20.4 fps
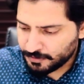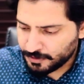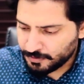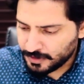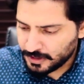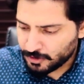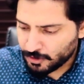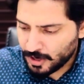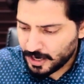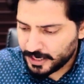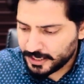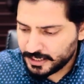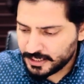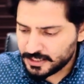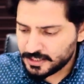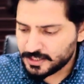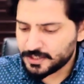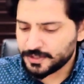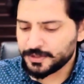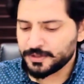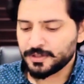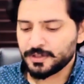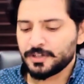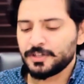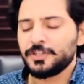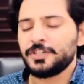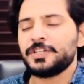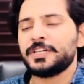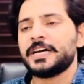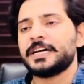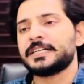we will write
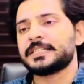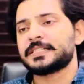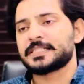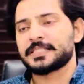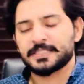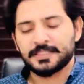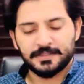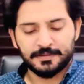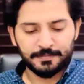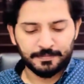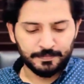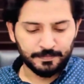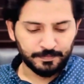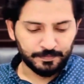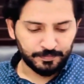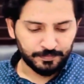yes.